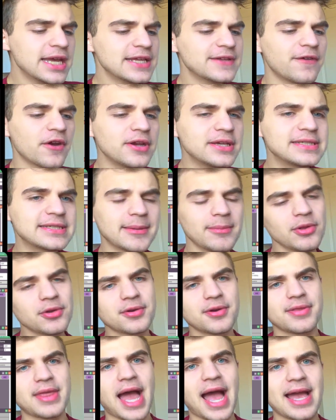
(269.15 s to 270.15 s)
very similar
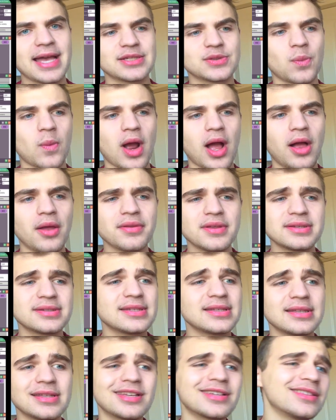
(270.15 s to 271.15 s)
to that as well. This
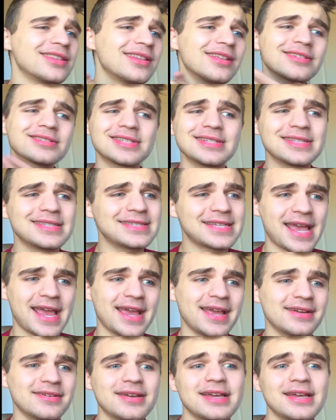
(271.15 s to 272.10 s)
it looks insane.